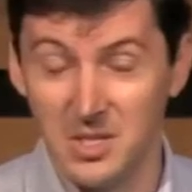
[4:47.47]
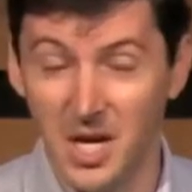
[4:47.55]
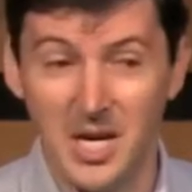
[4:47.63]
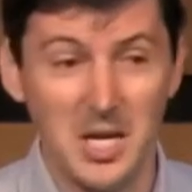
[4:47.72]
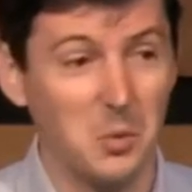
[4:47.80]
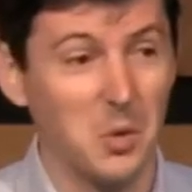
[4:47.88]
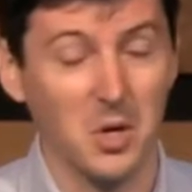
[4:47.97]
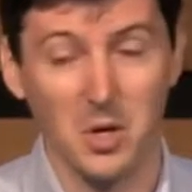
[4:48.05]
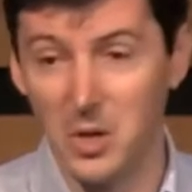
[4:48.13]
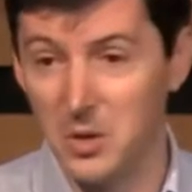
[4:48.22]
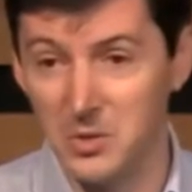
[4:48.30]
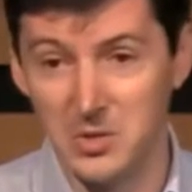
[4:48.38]
Not anywhere
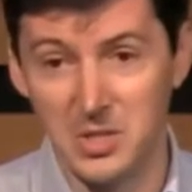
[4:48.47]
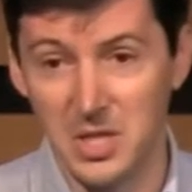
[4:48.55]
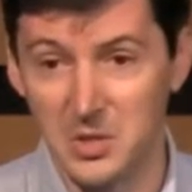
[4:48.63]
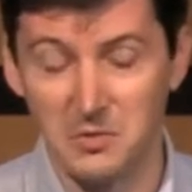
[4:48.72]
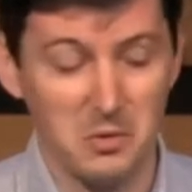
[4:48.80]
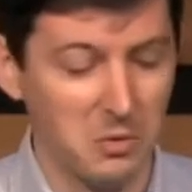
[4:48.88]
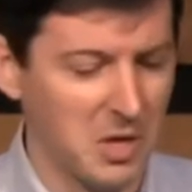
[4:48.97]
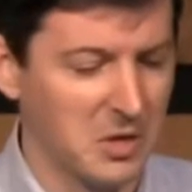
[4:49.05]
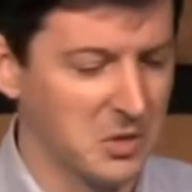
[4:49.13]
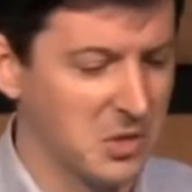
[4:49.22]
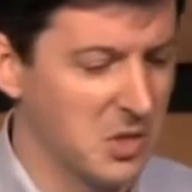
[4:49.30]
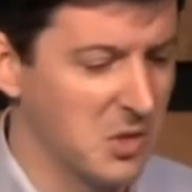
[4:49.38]
close. It takes a few
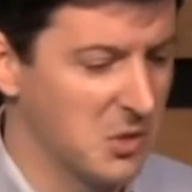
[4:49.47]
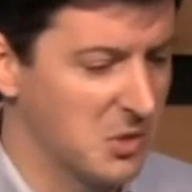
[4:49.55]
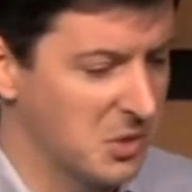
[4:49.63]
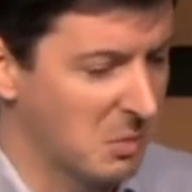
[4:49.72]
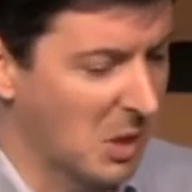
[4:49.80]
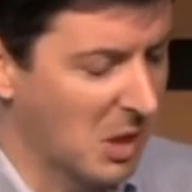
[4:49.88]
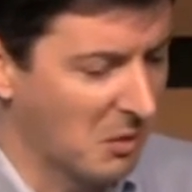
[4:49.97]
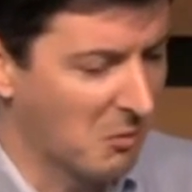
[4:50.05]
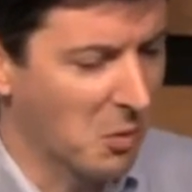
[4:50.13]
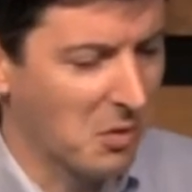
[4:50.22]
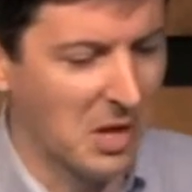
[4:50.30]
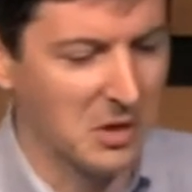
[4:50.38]
thousand years, something like
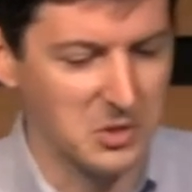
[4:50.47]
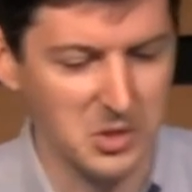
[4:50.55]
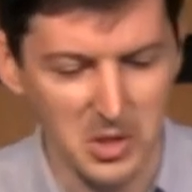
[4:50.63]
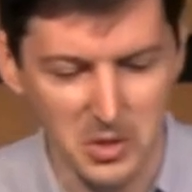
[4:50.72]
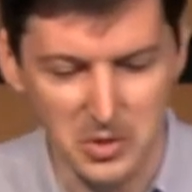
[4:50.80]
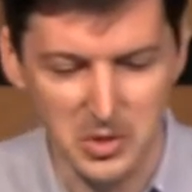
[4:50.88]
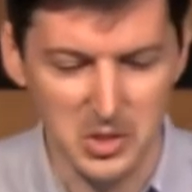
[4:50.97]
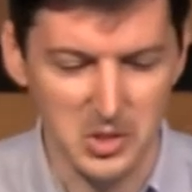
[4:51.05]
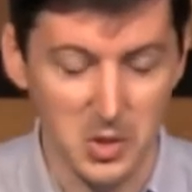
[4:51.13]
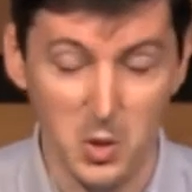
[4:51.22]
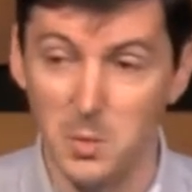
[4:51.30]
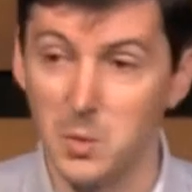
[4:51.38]
4,000 years, because
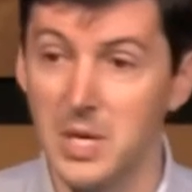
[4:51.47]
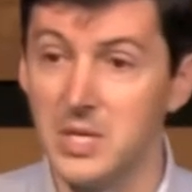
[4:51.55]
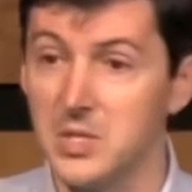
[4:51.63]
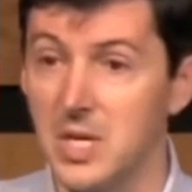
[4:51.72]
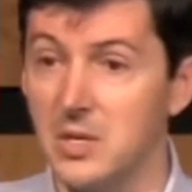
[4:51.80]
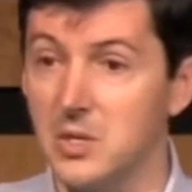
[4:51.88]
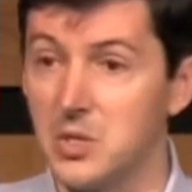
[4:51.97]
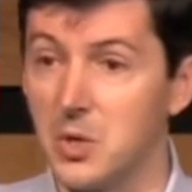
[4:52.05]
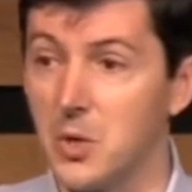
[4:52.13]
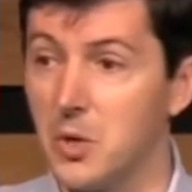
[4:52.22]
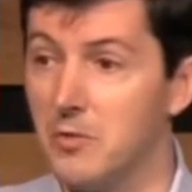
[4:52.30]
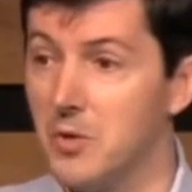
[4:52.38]
the human race had to
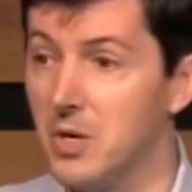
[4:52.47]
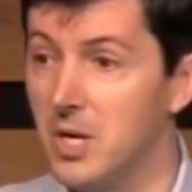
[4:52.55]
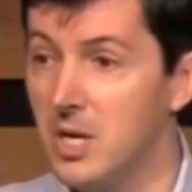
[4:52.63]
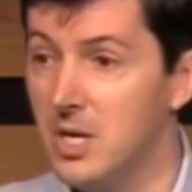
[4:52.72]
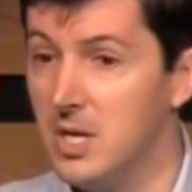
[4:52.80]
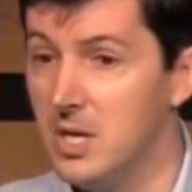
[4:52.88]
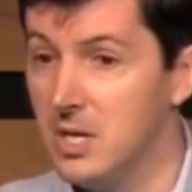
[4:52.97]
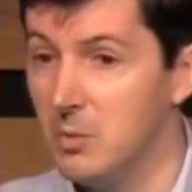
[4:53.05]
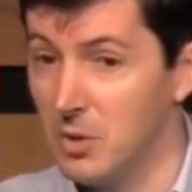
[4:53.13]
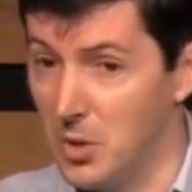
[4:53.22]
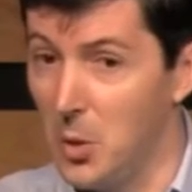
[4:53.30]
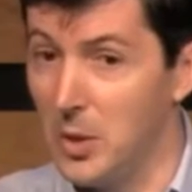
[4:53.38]
start over
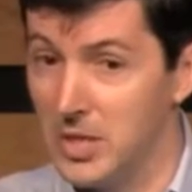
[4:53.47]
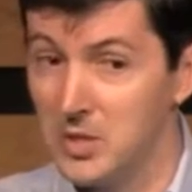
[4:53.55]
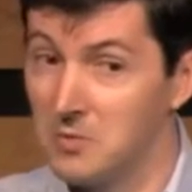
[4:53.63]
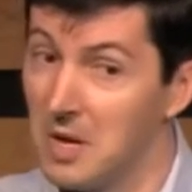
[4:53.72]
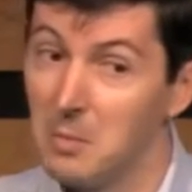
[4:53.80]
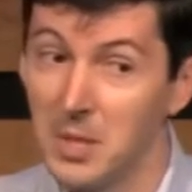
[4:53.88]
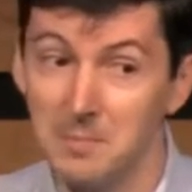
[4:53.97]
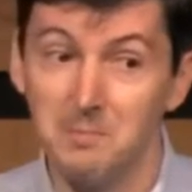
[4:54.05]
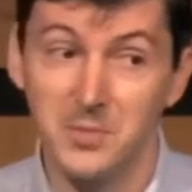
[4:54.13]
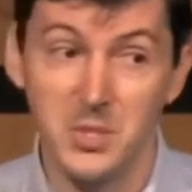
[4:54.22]
with Noah and his family.